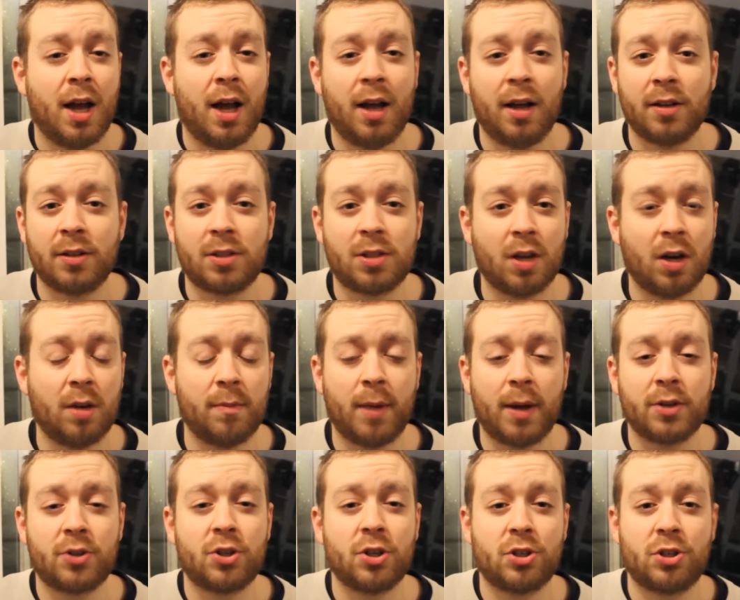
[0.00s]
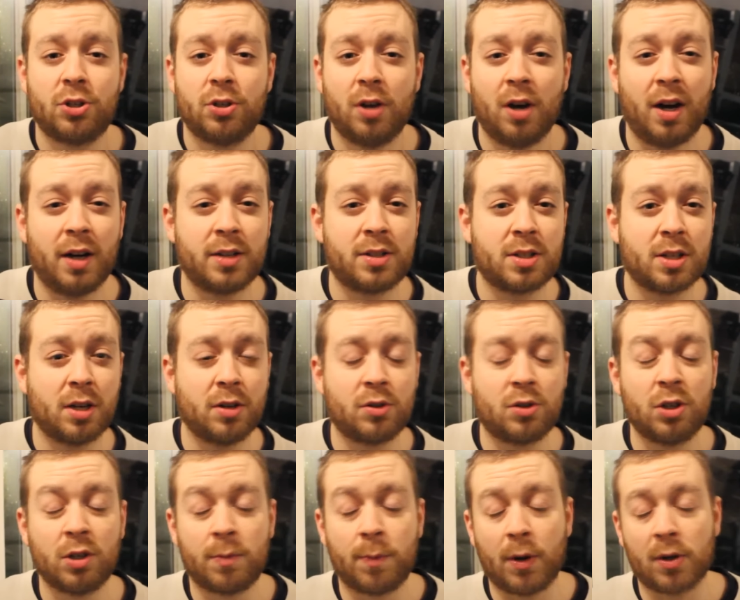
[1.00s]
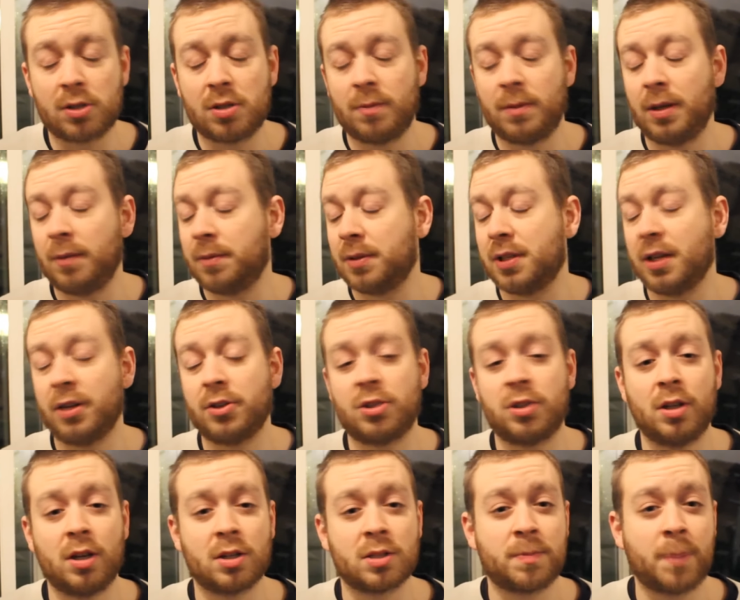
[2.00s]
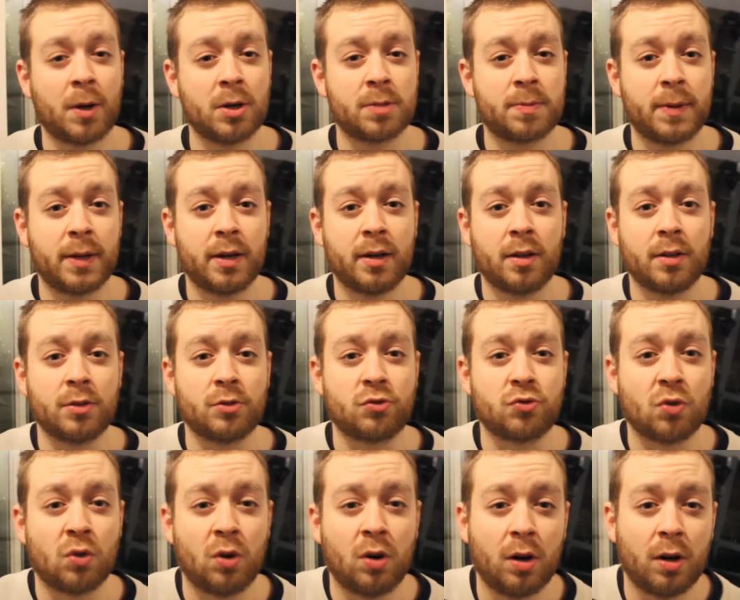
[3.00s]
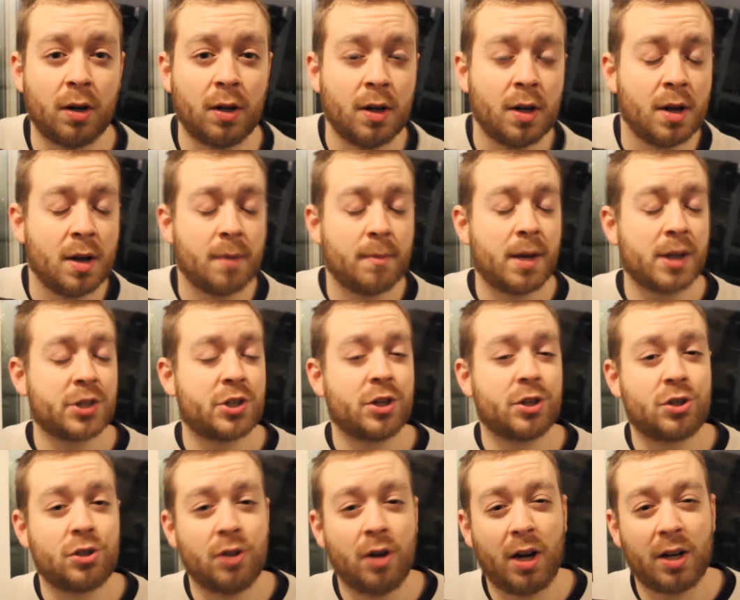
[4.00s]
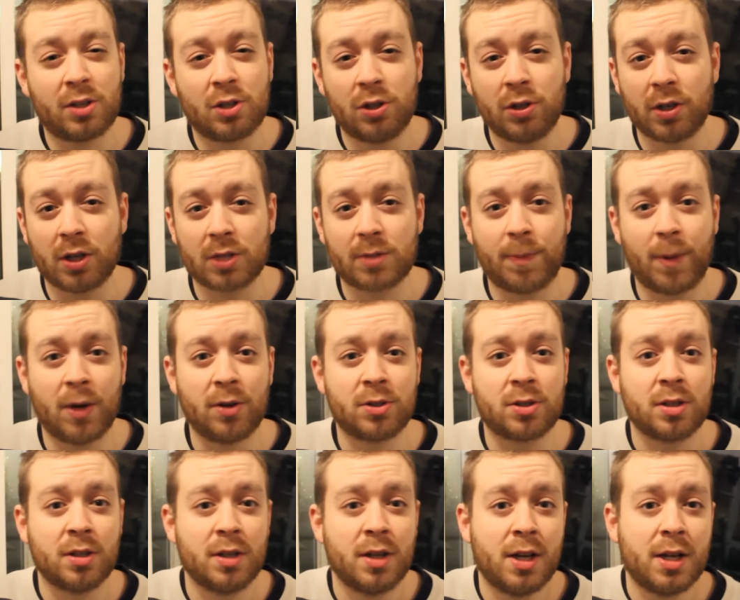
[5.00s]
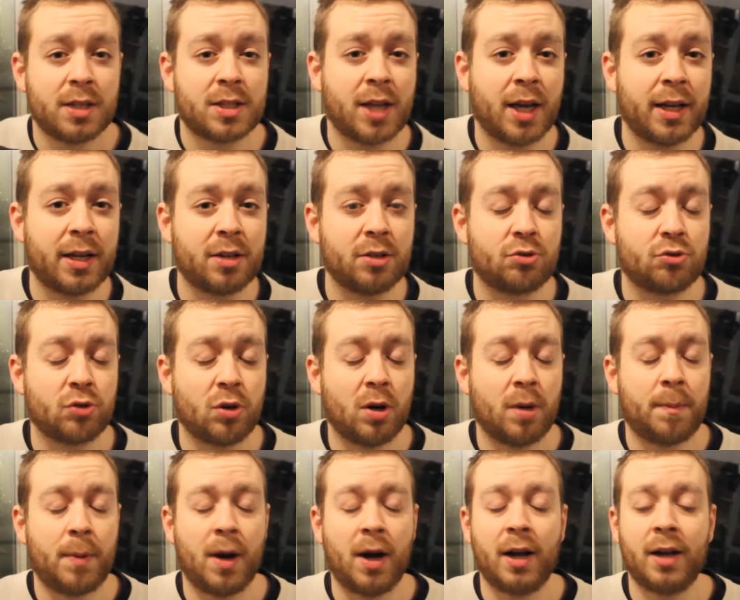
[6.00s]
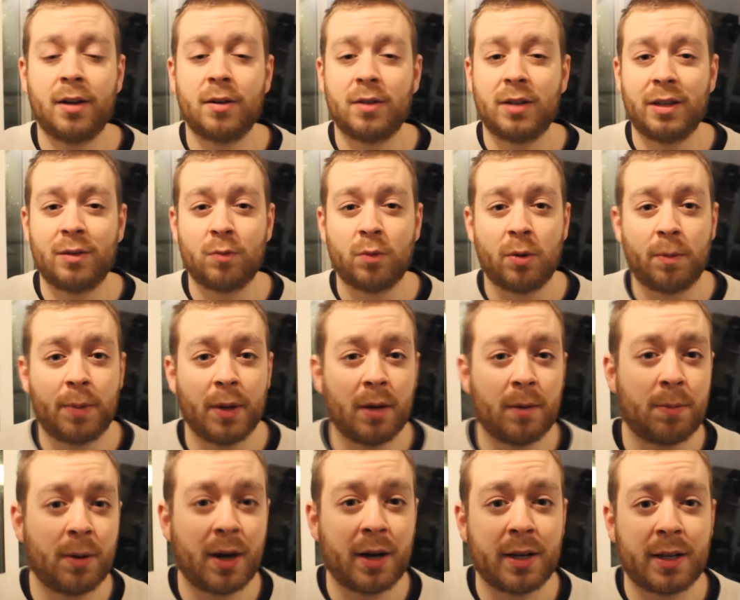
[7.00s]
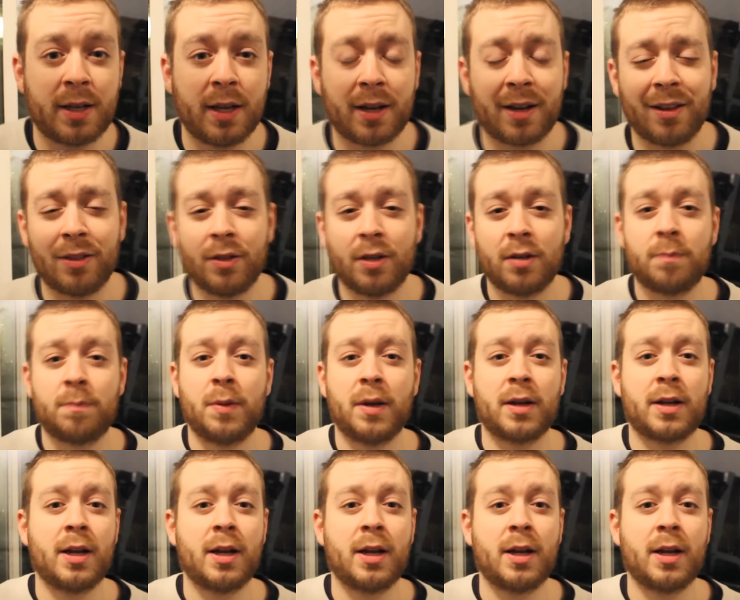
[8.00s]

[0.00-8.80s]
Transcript: And so are Manchester United. So could possibly, potentially, I suppose, be another draw. Manchester United could, I suppose, take a draw, but it will be a bloody kick in the